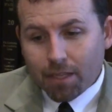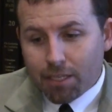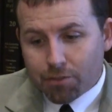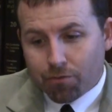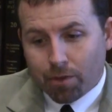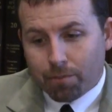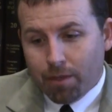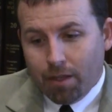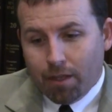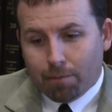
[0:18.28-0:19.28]
He's from
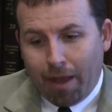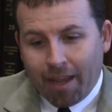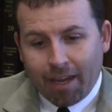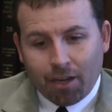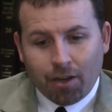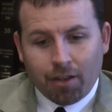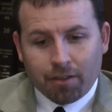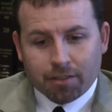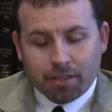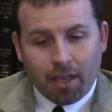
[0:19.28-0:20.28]
my area of
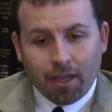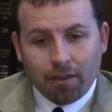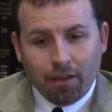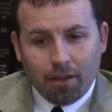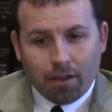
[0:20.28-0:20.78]
the state.